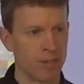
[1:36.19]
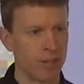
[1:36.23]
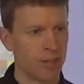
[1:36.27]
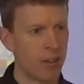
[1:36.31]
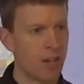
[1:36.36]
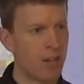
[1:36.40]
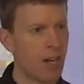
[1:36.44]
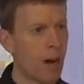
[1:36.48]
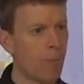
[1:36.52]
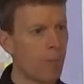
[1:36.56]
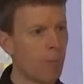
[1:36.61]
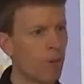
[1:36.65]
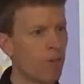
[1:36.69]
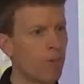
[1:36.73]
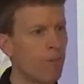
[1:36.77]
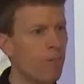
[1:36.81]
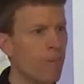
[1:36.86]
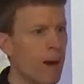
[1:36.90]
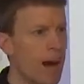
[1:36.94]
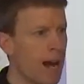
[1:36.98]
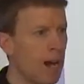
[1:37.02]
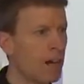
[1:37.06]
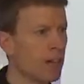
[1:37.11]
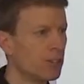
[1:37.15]
The number of
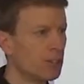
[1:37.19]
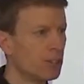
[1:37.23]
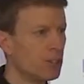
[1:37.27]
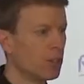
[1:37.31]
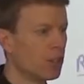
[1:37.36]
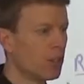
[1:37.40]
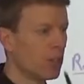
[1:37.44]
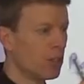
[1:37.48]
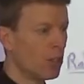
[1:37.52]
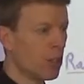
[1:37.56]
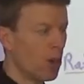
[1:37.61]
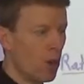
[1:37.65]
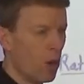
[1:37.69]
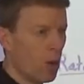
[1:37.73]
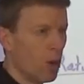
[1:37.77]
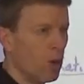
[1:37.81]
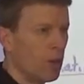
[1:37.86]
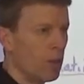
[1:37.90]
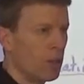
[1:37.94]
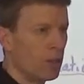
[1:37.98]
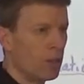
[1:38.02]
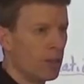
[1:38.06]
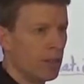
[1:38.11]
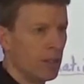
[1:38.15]
miles you can
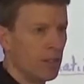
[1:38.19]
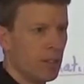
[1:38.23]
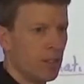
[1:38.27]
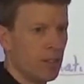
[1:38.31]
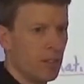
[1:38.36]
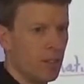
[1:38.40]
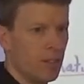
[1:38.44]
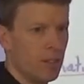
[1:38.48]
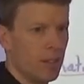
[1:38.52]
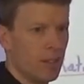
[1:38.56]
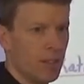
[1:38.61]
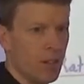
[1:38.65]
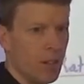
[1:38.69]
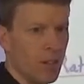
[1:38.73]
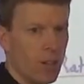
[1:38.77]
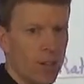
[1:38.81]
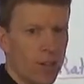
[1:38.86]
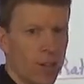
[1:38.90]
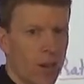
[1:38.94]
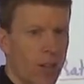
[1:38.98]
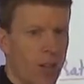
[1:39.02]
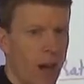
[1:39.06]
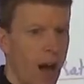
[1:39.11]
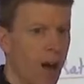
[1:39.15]
go,
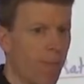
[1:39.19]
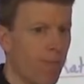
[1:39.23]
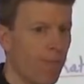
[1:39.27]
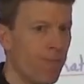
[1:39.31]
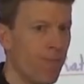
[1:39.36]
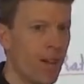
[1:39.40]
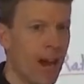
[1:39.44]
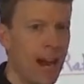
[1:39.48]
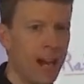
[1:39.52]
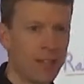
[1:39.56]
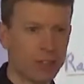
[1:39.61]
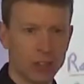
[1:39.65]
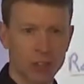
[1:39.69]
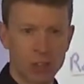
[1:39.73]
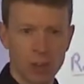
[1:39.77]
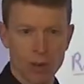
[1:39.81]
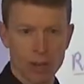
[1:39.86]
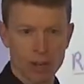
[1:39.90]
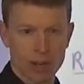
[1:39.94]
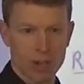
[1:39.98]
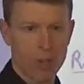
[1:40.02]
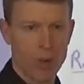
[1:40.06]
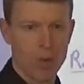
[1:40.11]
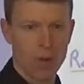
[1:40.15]
or how fast you
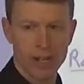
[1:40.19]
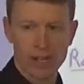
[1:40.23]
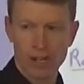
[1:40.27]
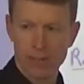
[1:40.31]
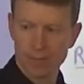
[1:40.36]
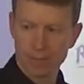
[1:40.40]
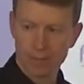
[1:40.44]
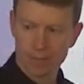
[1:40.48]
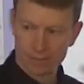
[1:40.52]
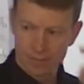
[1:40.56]
are going